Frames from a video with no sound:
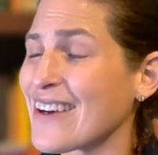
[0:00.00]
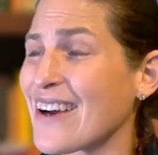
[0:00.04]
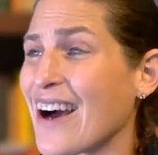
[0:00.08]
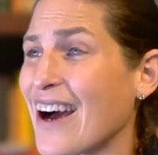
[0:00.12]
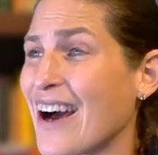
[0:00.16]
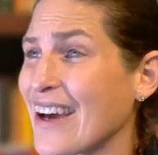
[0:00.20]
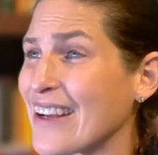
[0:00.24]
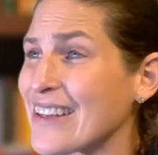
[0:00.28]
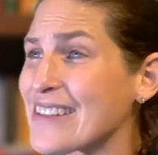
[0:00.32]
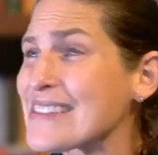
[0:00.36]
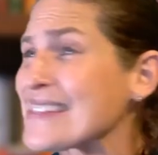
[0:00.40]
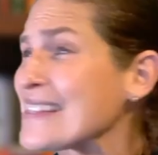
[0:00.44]

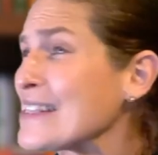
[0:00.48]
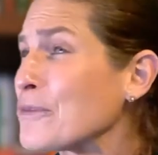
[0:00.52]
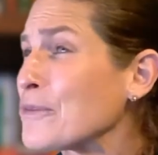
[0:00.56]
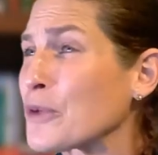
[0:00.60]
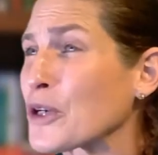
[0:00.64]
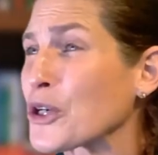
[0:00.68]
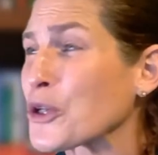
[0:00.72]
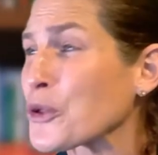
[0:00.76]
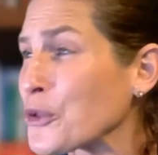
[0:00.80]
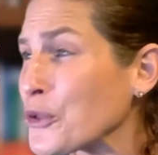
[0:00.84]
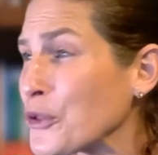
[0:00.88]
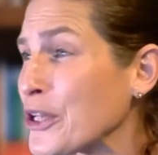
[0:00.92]
Honestly,
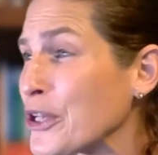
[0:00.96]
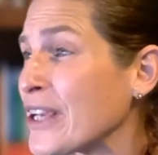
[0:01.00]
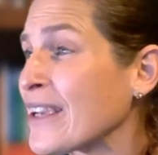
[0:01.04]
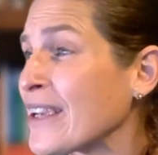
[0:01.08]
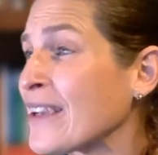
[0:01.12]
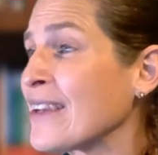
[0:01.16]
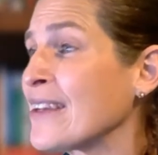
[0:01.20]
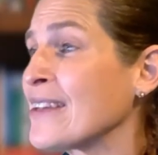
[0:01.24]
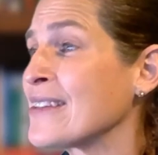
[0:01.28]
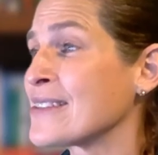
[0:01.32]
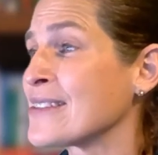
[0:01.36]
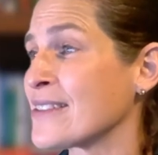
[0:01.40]
recruiting
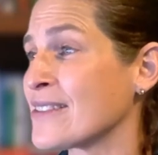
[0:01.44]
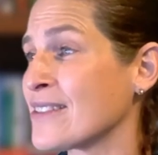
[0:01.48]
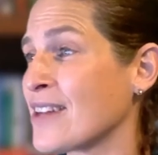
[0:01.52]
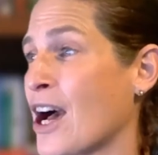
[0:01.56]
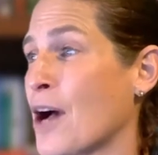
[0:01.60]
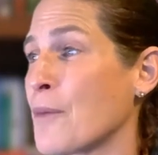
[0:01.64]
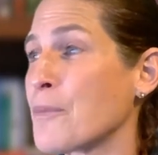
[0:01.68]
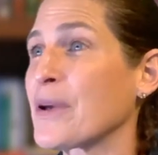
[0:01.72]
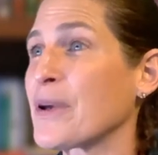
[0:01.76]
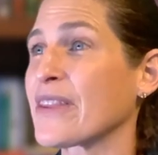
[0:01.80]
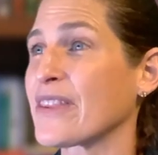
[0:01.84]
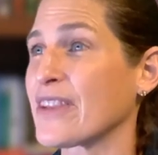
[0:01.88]
is a
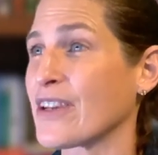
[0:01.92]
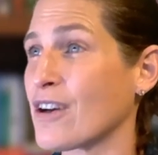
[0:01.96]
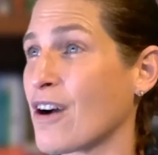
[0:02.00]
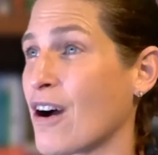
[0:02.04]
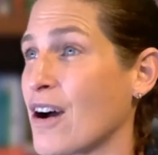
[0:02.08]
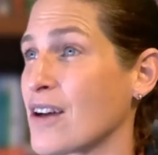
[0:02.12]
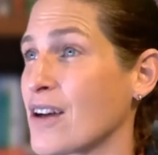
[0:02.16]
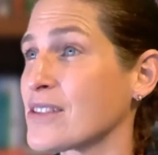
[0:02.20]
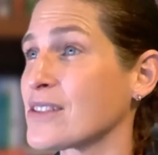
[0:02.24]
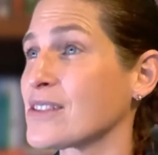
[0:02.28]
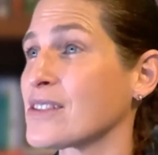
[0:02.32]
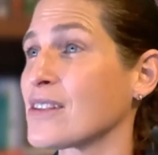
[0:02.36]
topic that
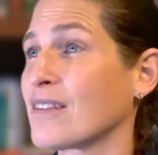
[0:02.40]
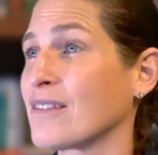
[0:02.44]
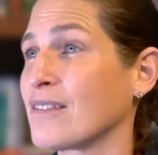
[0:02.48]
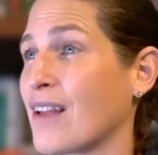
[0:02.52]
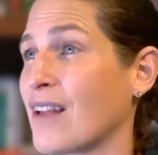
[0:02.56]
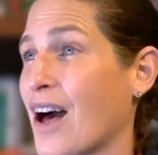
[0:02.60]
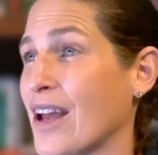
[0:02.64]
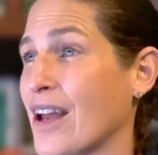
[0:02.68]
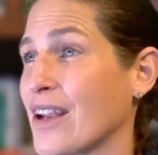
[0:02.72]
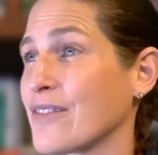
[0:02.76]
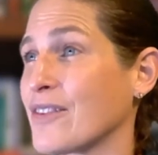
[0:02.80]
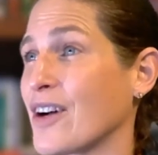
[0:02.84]
causes a
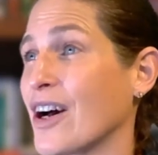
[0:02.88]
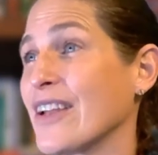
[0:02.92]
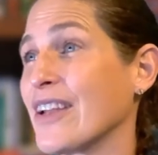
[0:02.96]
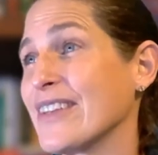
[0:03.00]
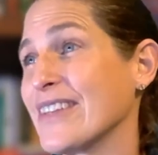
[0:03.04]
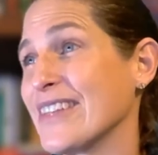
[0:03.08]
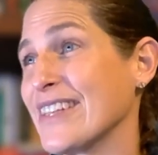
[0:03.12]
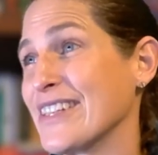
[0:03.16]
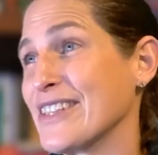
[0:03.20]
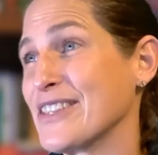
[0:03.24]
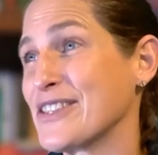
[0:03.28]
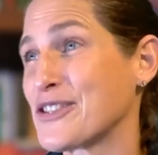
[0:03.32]
lot of
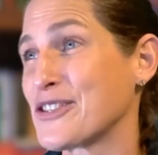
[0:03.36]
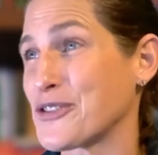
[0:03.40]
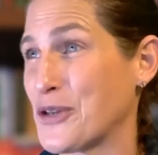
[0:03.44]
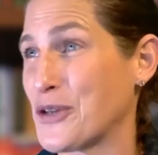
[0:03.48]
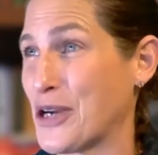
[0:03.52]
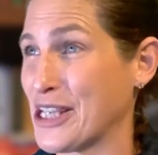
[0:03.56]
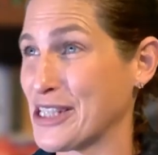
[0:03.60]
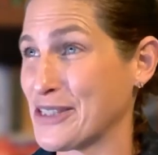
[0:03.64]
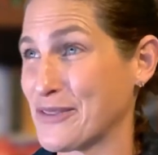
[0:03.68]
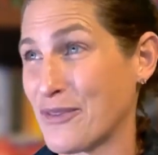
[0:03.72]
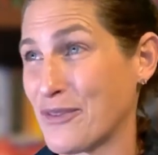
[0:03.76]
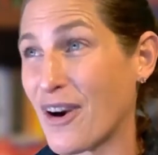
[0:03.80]
unneeded
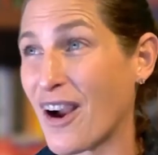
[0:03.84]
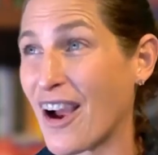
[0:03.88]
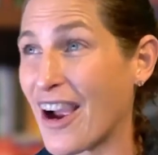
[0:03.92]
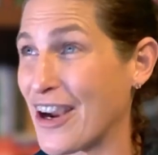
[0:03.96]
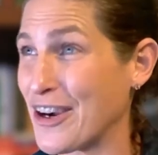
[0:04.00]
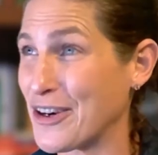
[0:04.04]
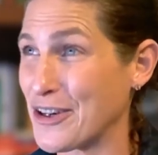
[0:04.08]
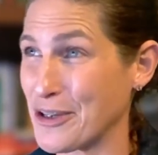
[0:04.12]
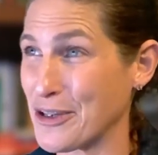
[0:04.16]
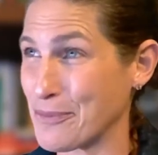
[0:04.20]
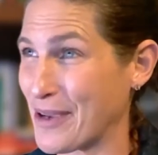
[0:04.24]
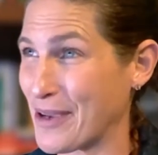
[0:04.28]
stress for
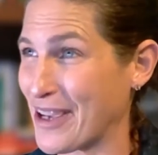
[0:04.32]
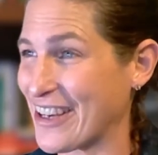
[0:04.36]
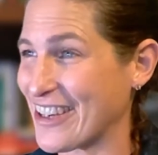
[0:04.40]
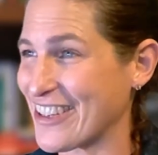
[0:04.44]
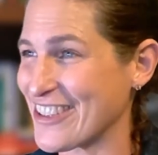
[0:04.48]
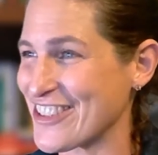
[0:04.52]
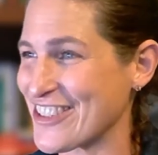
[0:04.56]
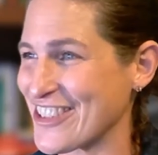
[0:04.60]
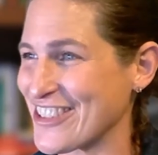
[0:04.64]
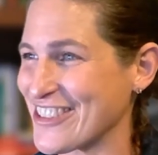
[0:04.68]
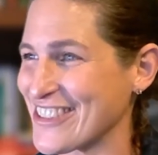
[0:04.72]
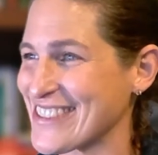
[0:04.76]
hiring
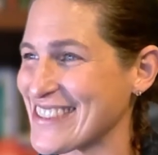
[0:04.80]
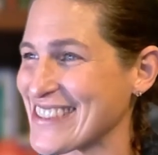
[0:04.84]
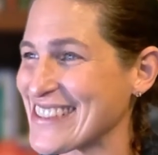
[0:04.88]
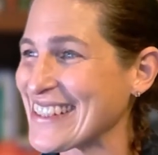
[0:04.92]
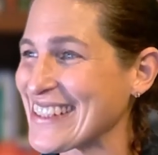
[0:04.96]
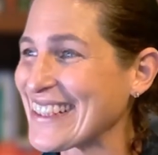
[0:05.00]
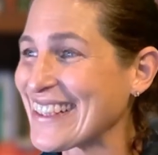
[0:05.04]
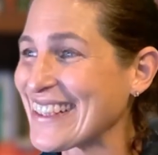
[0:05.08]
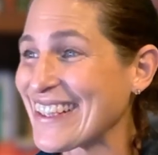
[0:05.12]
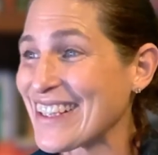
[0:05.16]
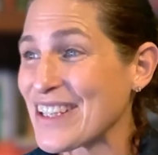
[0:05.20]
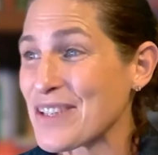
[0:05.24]
managers.
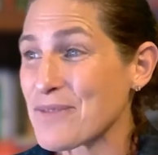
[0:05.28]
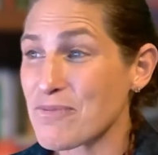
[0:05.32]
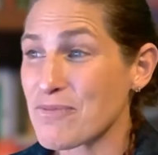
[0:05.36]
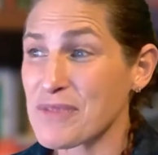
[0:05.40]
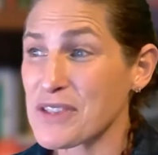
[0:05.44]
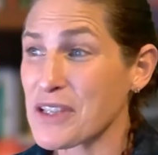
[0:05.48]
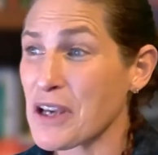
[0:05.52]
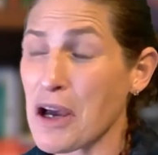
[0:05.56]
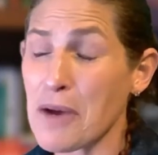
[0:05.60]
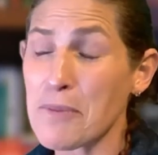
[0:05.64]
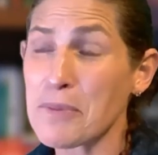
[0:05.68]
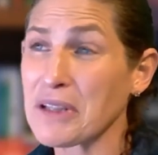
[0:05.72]

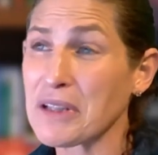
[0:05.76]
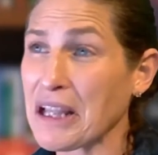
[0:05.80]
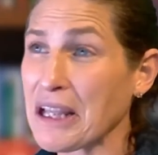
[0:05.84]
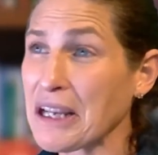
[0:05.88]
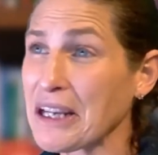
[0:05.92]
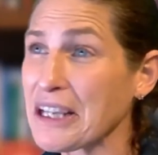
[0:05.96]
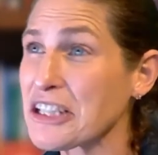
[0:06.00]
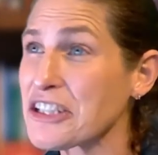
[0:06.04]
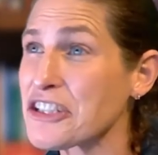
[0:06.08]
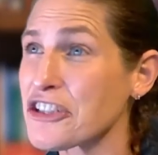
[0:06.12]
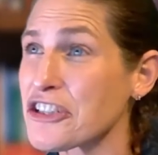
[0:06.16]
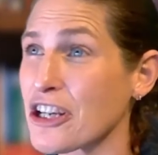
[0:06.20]
So I'm glad
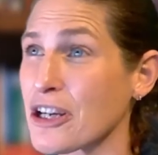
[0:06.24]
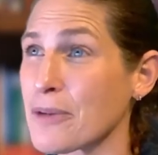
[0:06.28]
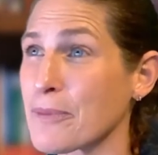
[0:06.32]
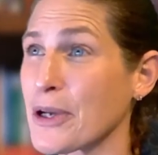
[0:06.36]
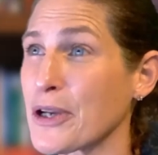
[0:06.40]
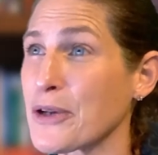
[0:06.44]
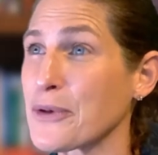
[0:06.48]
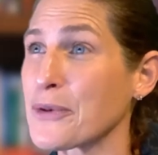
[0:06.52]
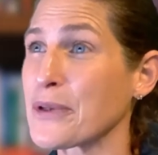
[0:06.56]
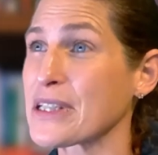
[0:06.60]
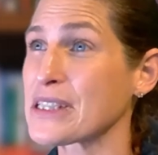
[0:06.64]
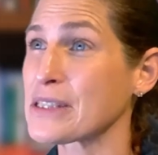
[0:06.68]
I can share
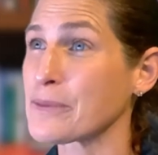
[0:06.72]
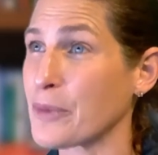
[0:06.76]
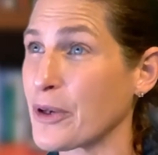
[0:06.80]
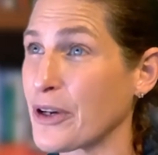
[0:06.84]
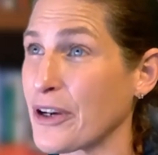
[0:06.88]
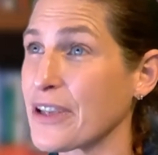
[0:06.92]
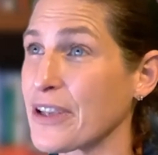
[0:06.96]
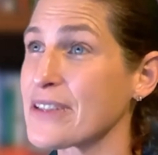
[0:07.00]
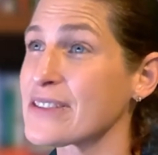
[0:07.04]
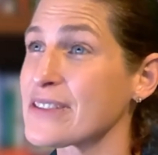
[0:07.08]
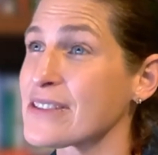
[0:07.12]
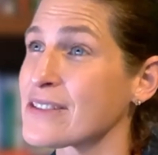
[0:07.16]
my own
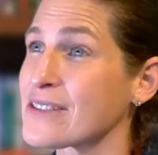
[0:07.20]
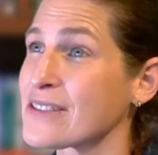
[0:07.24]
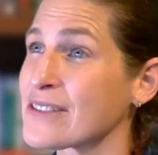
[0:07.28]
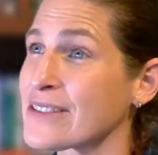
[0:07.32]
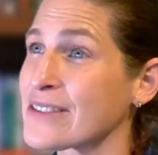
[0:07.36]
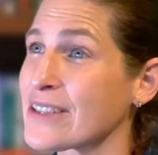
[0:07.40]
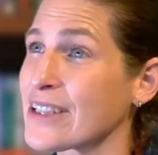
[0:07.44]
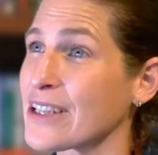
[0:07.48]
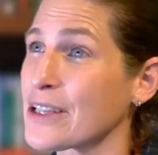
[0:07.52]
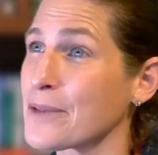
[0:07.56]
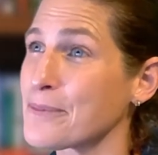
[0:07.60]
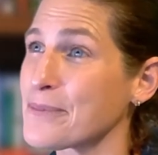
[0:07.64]
experiences and
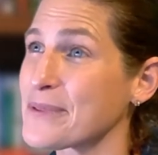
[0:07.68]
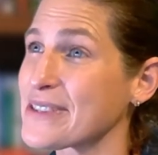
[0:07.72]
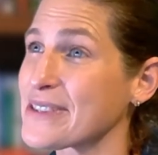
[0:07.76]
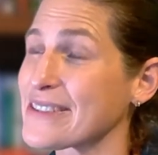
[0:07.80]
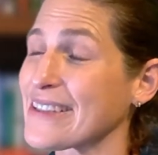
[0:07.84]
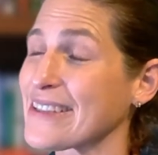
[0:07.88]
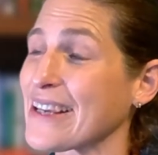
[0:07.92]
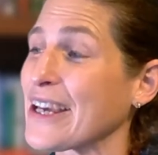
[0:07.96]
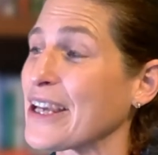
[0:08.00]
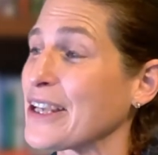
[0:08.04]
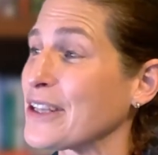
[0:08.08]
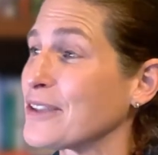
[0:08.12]
tips,
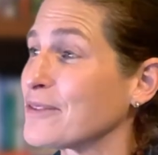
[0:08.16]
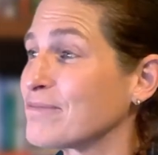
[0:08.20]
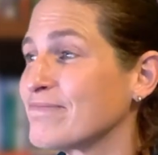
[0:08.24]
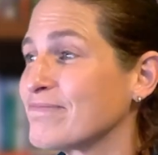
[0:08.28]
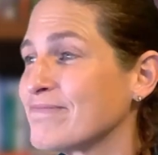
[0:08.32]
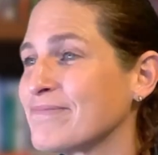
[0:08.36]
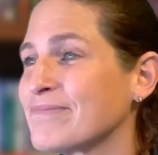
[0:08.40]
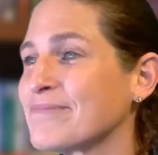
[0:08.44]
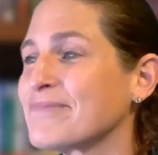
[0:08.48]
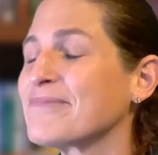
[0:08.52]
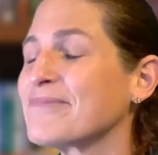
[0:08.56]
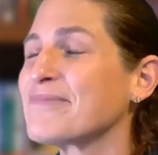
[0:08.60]
and
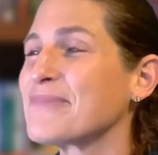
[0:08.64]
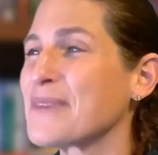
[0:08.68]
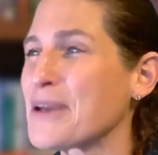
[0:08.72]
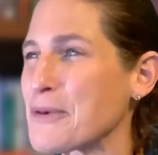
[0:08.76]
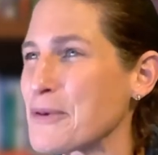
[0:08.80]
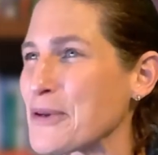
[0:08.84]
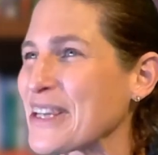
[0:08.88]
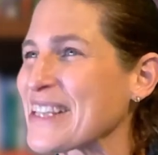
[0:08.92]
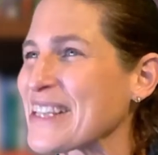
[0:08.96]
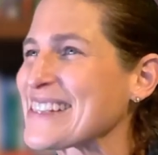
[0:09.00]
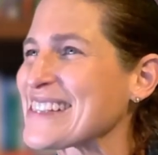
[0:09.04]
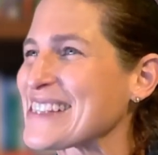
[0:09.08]
maybe
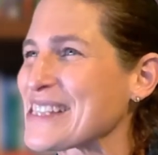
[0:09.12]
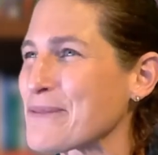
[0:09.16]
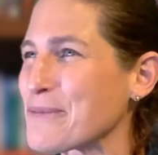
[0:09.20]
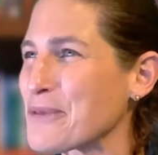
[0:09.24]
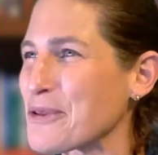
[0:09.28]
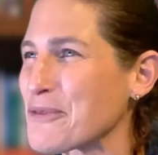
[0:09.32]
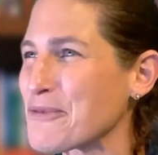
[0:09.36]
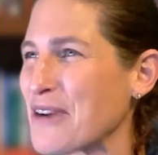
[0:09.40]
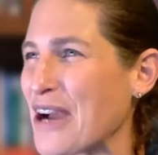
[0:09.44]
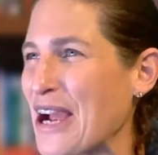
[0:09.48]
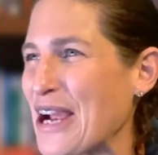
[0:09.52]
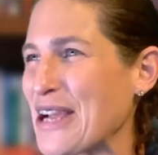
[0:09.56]
we can
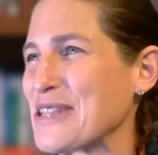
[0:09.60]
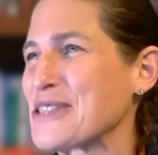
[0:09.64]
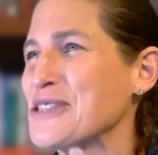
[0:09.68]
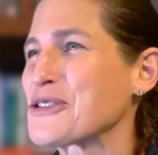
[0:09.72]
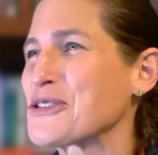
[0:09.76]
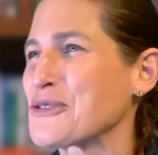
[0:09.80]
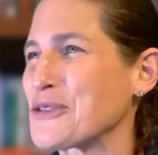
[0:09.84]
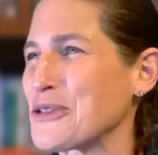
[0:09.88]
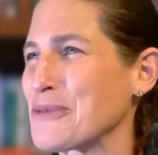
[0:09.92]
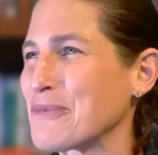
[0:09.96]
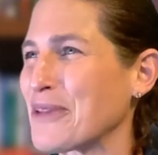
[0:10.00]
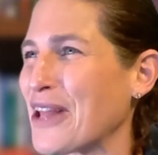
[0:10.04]
simplify and
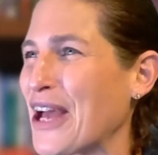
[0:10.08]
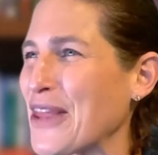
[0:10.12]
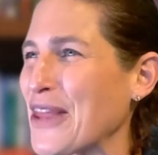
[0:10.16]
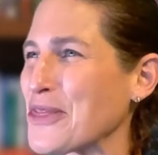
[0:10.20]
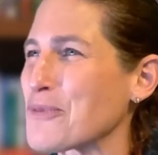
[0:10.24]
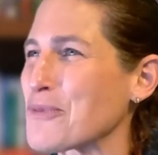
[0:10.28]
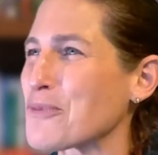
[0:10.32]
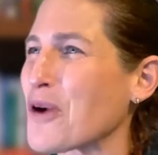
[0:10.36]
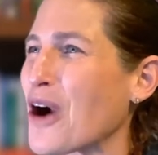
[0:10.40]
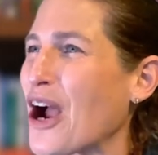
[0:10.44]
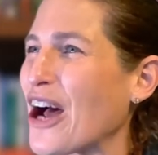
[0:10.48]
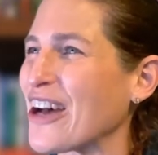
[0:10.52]
streamline
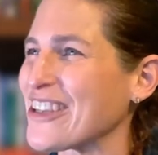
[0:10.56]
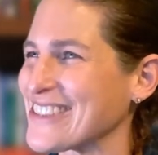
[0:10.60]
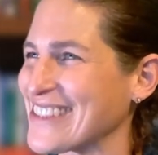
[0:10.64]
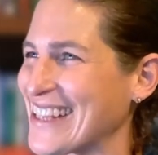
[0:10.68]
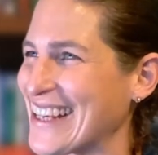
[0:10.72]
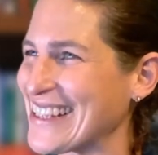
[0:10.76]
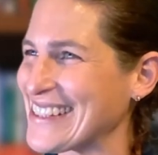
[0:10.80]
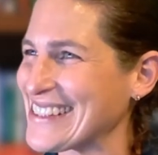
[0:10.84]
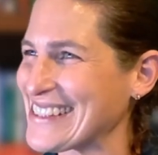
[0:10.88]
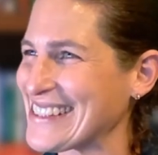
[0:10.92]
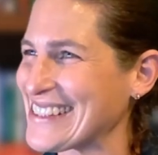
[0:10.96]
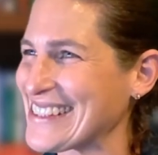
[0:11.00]
the
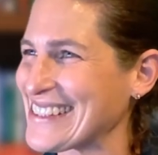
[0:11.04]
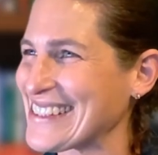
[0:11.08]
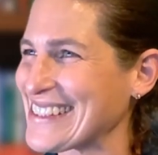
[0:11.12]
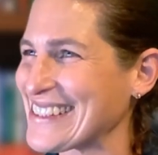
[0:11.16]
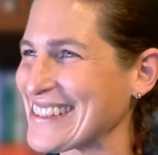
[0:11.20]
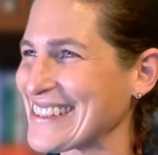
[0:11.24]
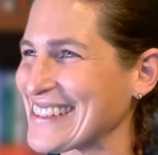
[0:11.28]
process.